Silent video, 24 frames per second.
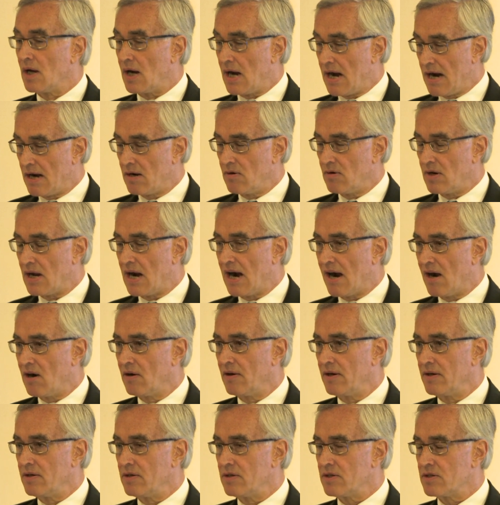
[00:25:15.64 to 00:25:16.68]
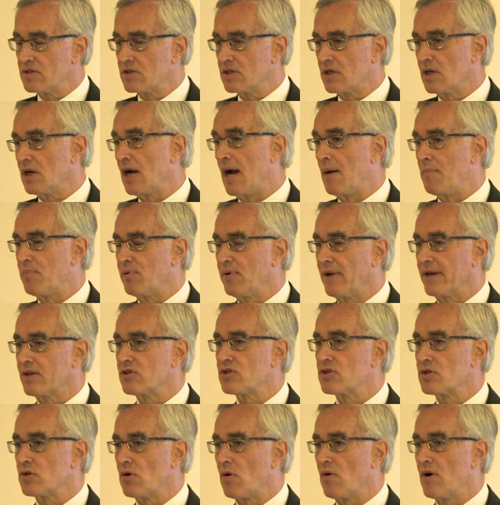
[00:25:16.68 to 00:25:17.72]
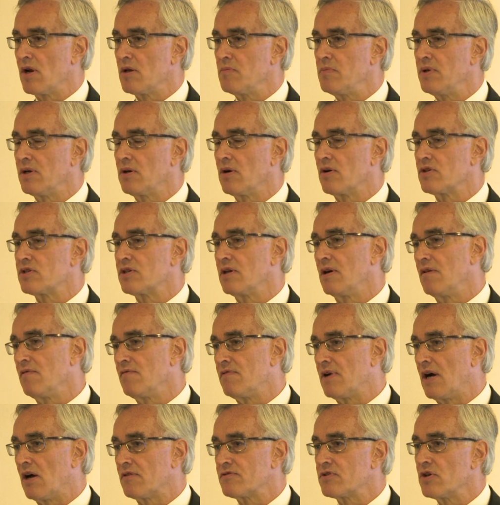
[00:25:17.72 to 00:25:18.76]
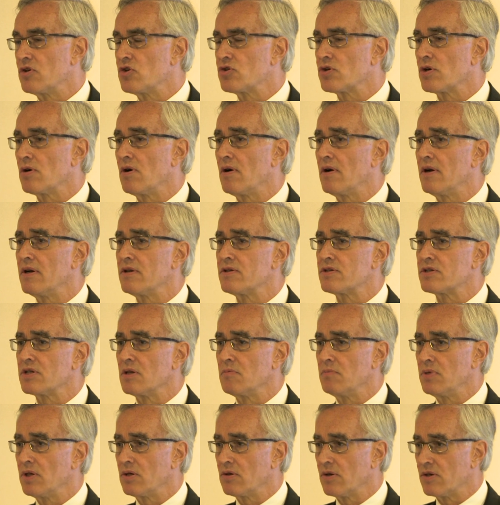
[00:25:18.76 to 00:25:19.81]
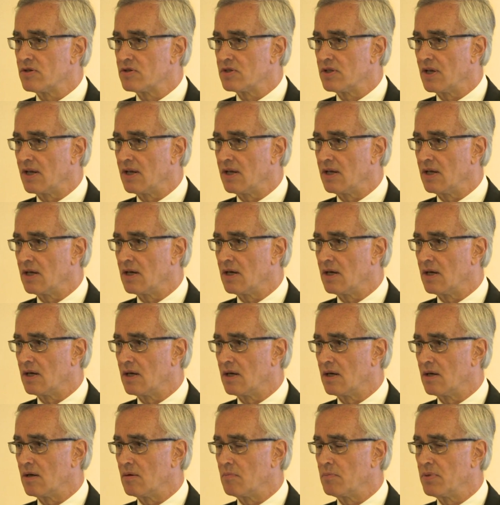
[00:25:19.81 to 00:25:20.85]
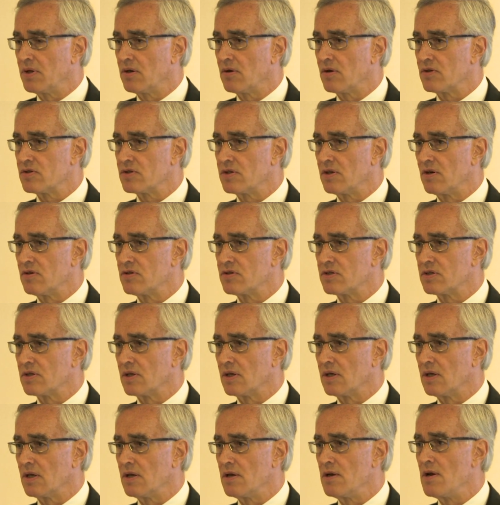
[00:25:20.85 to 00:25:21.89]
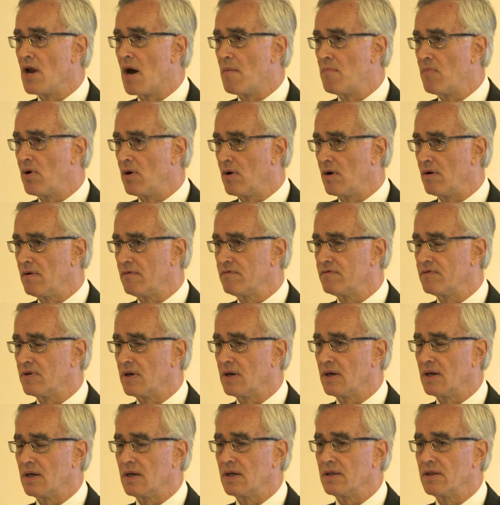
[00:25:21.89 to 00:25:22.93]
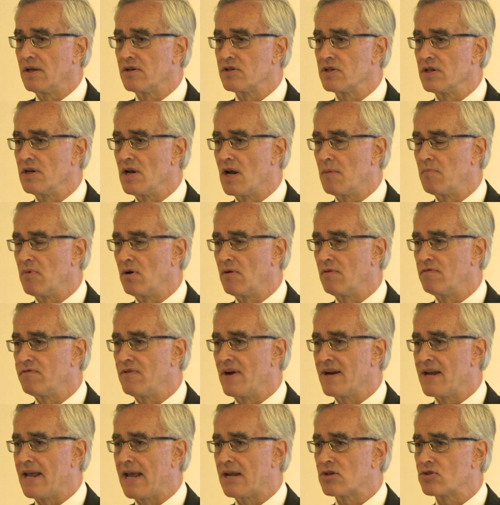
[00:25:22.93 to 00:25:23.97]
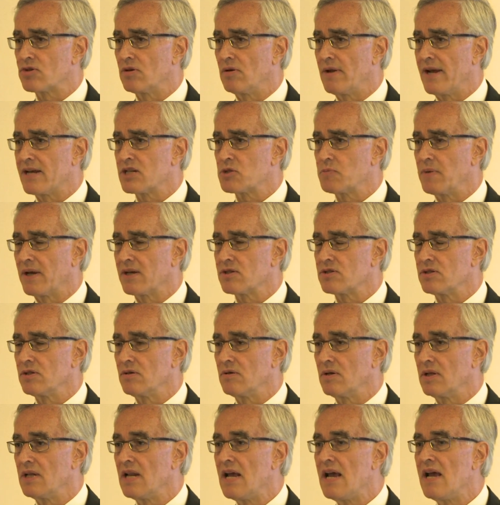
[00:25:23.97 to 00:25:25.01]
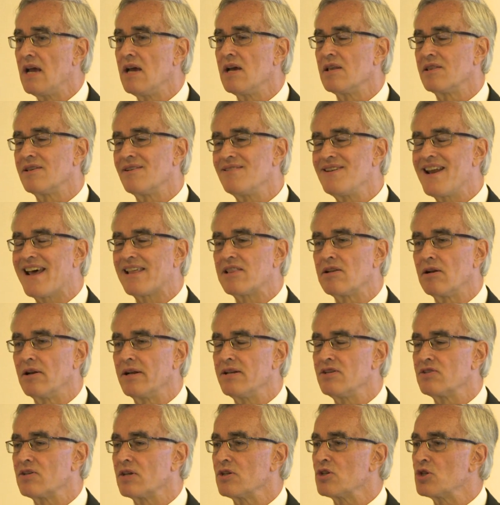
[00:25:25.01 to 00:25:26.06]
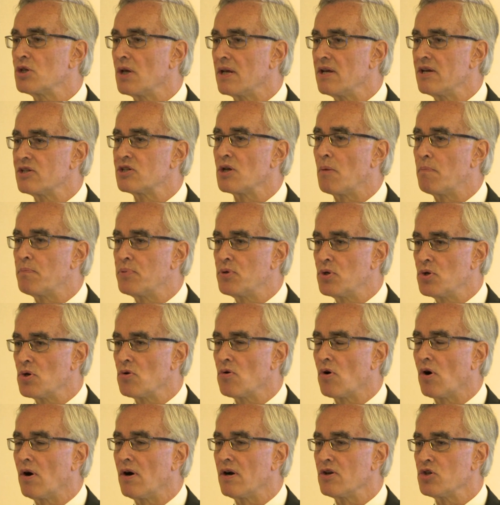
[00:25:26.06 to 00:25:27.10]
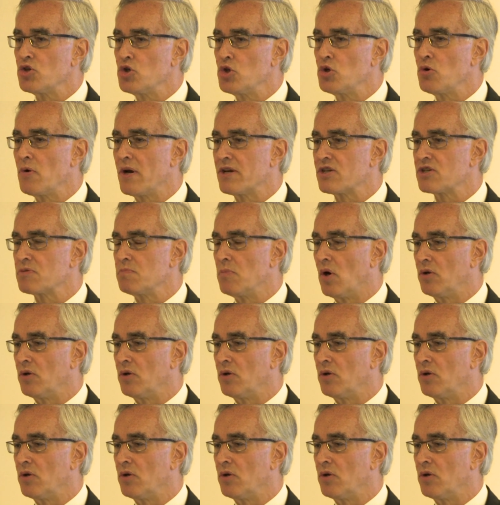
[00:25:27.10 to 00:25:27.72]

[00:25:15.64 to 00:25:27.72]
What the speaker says: Ireland is a complex story because it involves insurance and because there's a number of financial aspects to it. The Netherlands is a pure U.S.